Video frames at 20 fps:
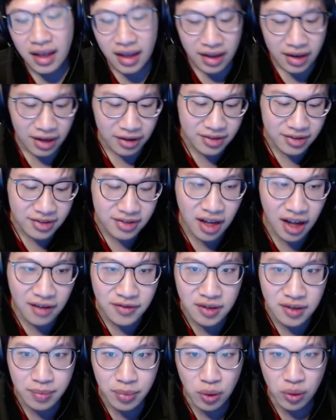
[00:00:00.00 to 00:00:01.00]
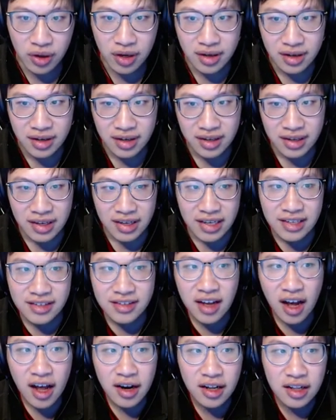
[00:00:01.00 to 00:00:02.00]
Now, the soft support, he's
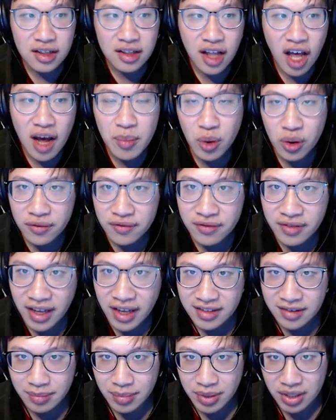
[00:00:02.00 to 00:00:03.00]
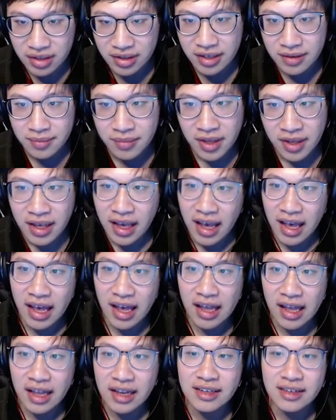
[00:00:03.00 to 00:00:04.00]
got a lot more flexibility.
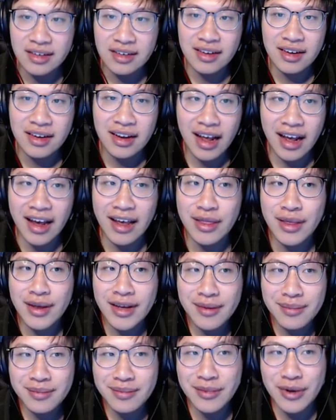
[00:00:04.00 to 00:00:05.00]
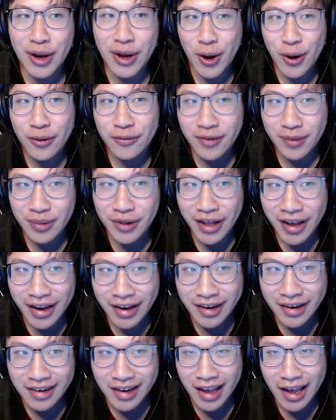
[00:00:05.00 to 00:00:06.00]
And I think I'm known for
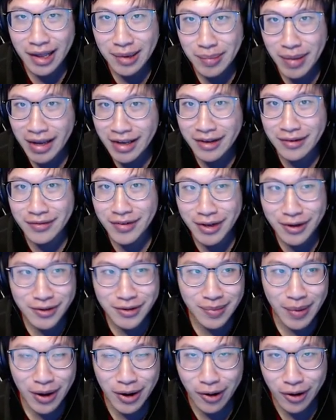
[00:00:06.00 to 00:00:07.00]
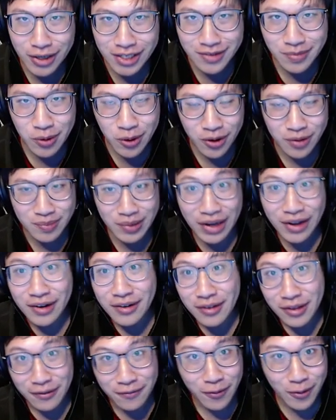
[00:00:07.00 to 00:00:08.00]
playing and making videos about hard support, but
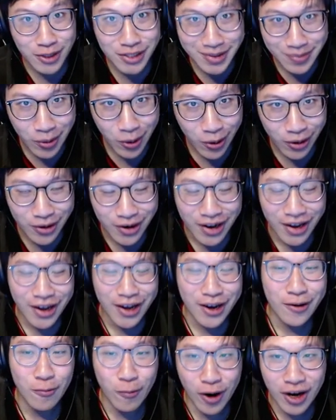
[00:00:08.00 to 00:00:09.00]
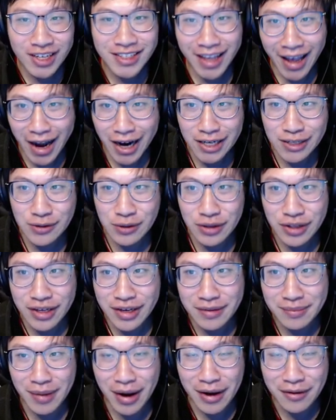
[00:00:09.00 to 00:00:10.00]
the four support was actually
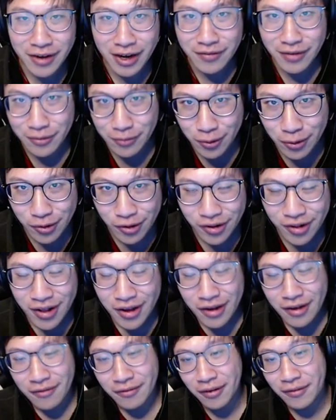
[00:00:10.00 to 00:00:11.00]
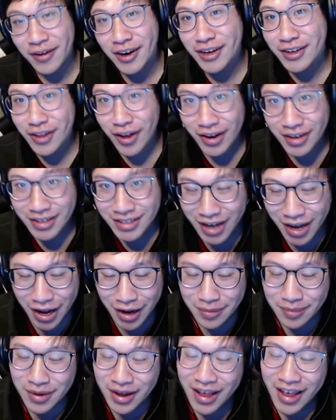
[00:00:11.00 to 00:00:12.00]
my favorite role for a very long
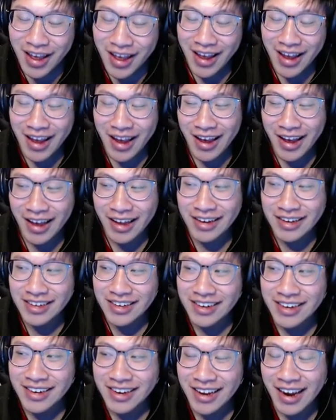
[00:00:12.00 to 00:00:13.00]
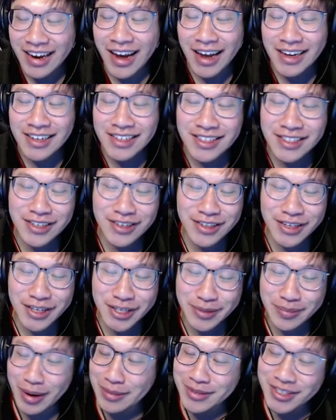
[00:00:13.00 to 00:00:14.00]
time, and it kind of still is,
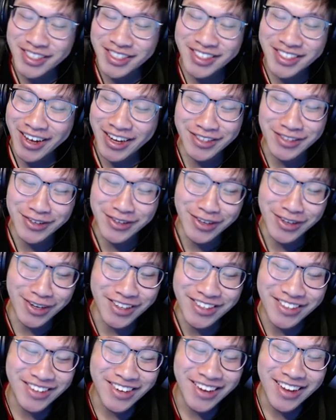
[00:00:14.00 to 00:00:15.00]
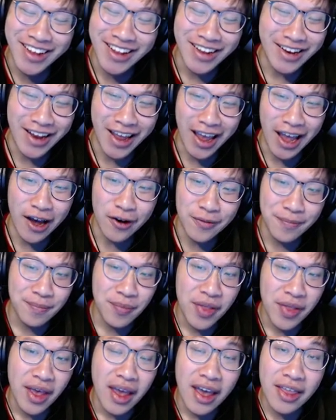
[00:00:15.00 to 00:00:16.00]
but I'm just as good at it now.
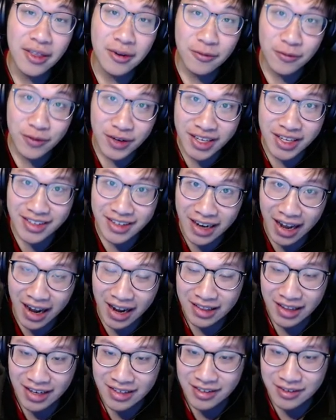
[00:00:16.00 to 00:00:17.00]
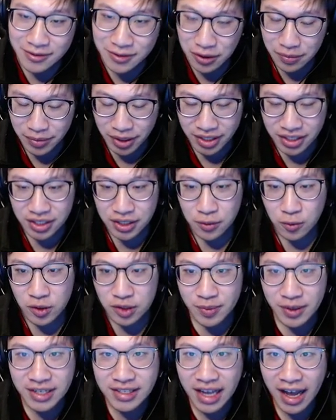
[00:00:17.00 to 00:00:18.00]
And the reason I liked it so much was
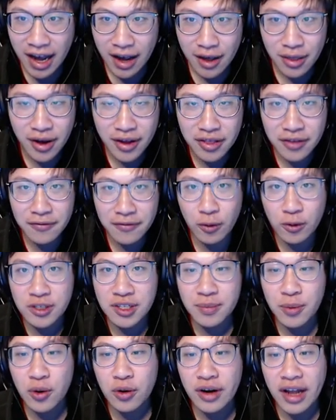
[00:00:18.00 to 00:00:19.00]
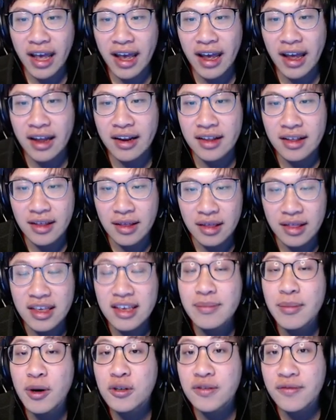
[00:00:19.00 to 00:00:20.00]
because I thought the four support had the
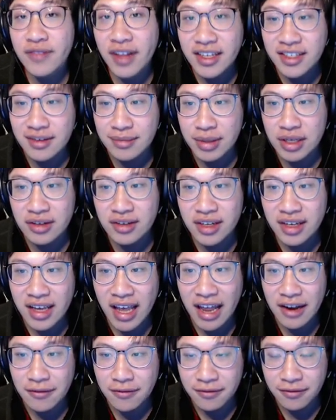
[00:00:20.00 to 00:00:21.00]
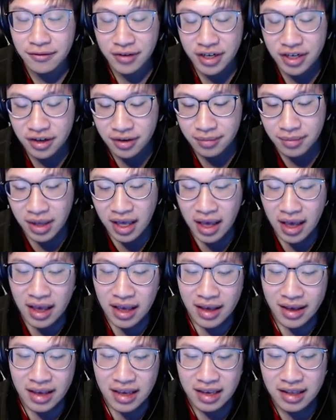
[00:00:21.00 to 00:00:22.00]
most flexibility and freedom
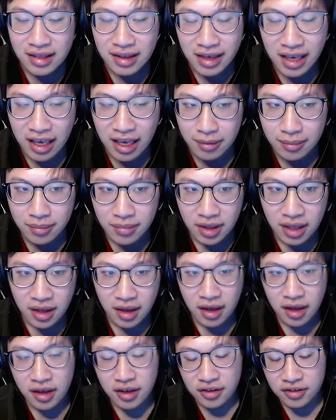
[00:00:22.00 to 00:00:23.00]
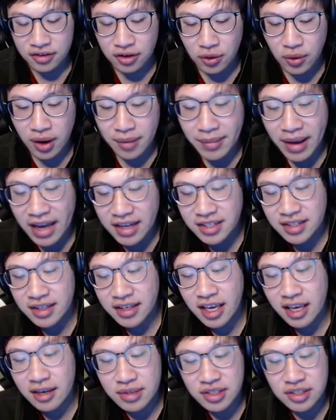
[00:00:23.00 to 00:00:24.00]
in the game. So imagine the
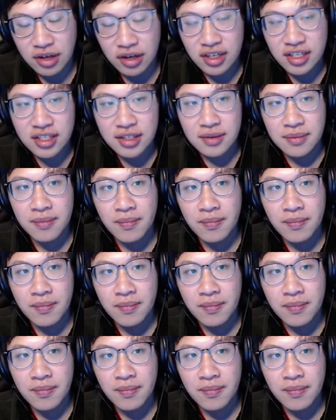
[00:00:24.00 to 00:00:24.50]
game starts.